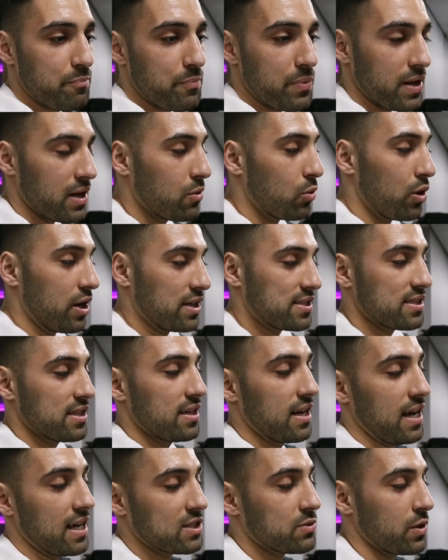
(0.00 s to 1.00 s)
big one I've
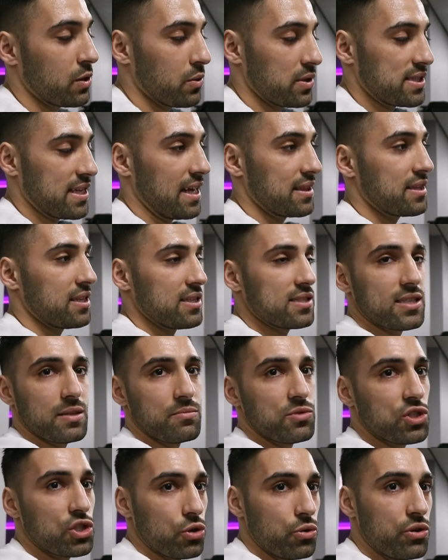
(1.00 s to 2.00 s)
seen last week was Anthony
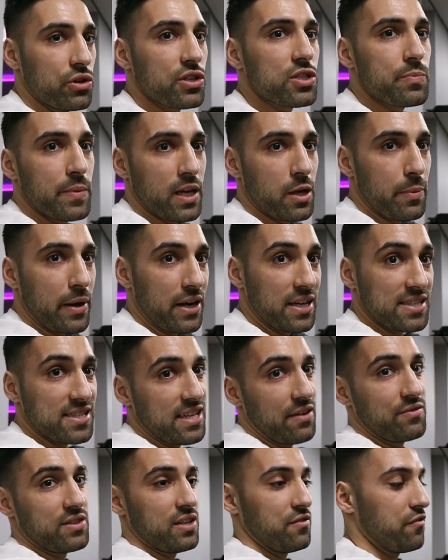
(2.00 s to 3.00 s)
Sims Jr. speak about he's
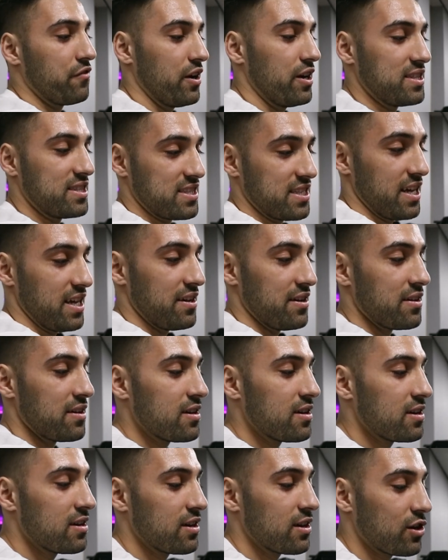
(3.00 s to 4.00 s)
17 fights in.
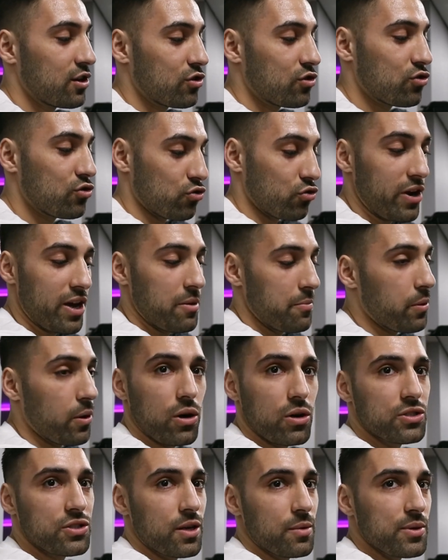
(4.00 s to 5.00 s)
Great
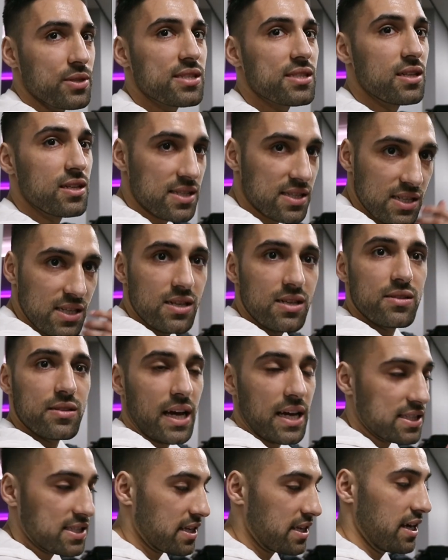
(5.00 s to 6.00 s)
boxer, but still sees
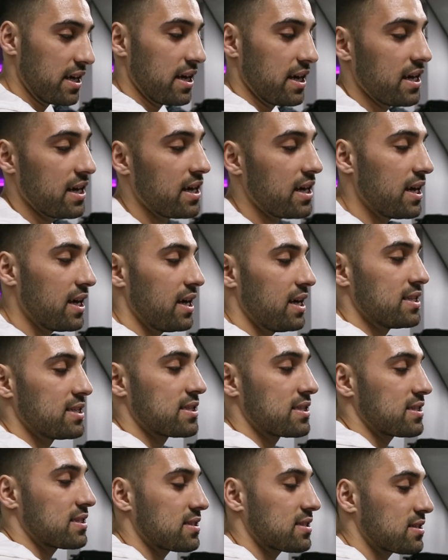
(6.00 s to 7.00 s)
that he's
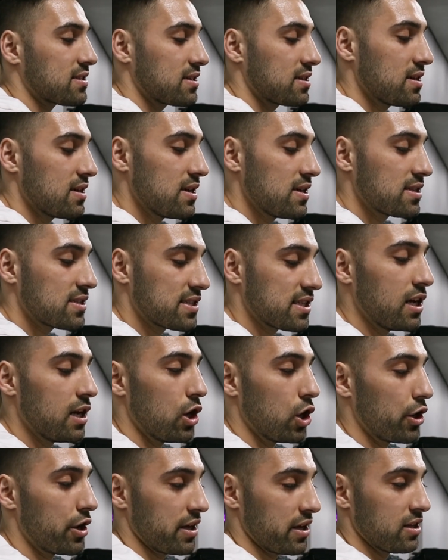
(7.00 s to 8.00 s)
still
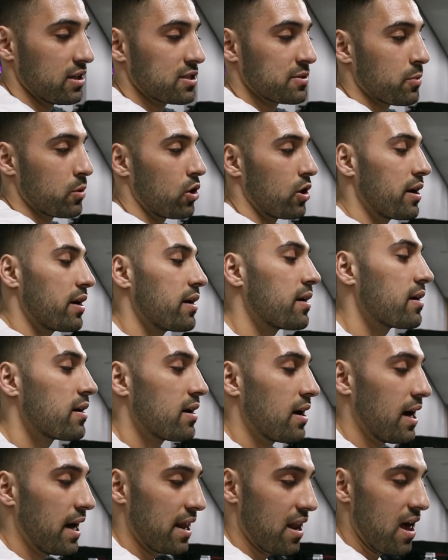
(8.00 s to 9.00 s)
learning in the sport.
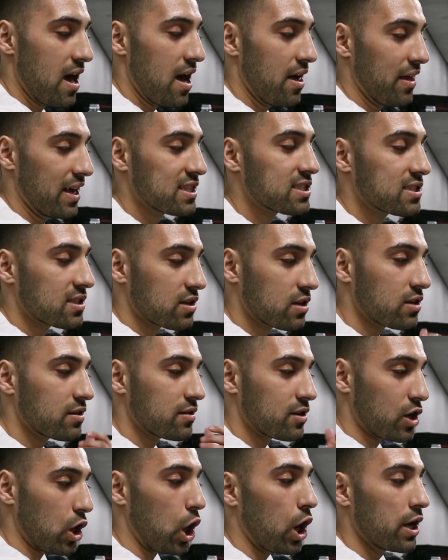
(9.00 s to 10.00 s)
And that's
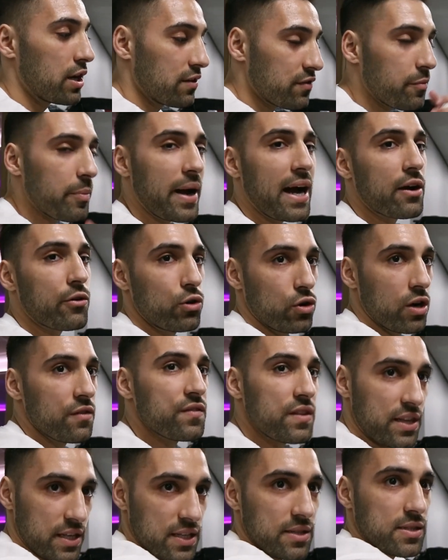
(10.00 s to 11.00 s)
kind of the back route
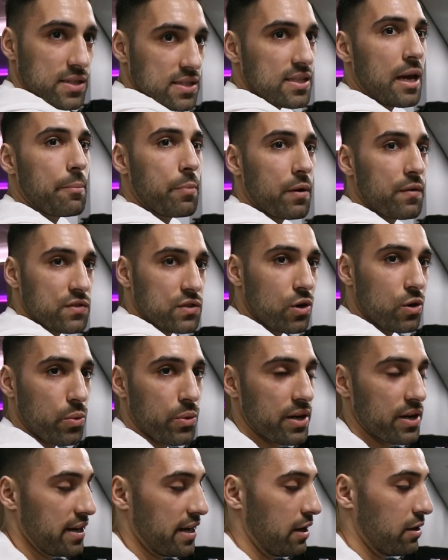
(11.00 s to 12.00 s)
of the step I've took
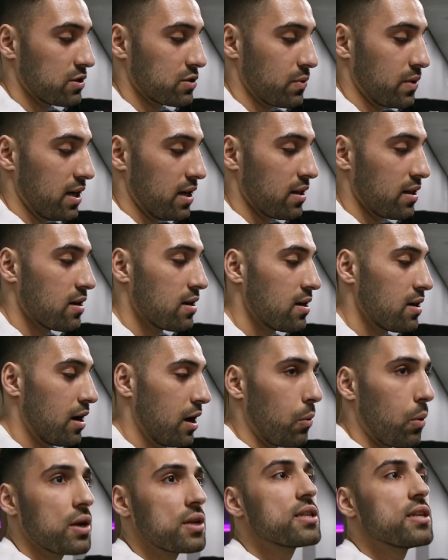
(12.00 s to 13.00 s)
with it now as well.
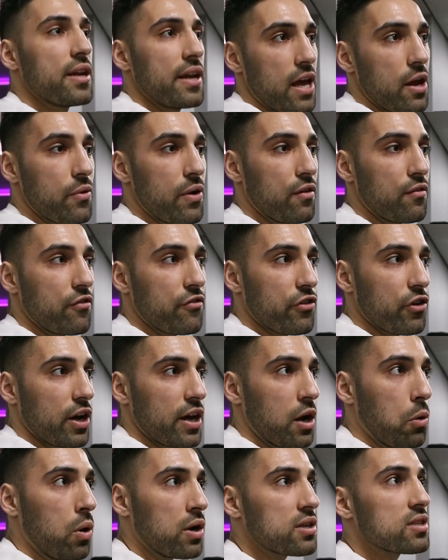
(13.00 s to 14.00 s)
I wanted an 8-round
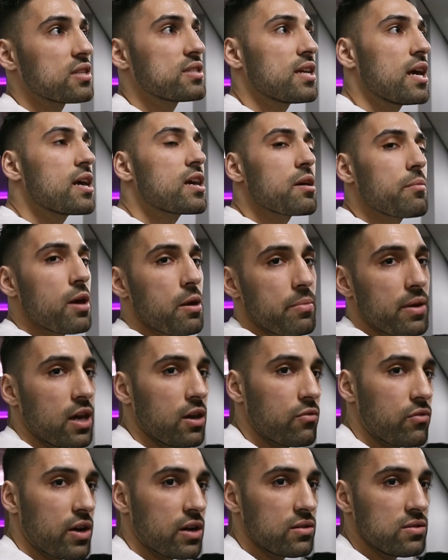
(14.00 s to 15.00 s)
fight, and I wanted to take it maybe
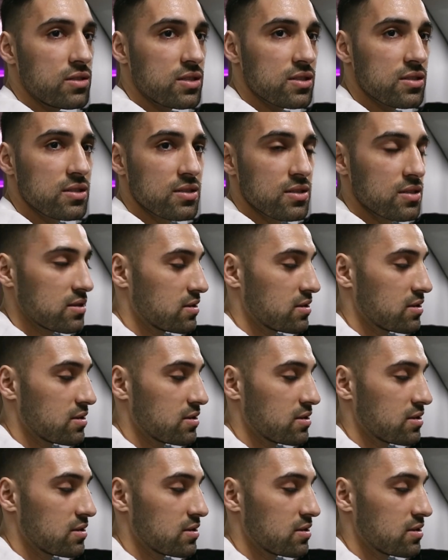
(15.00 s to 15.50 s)
8 rounds.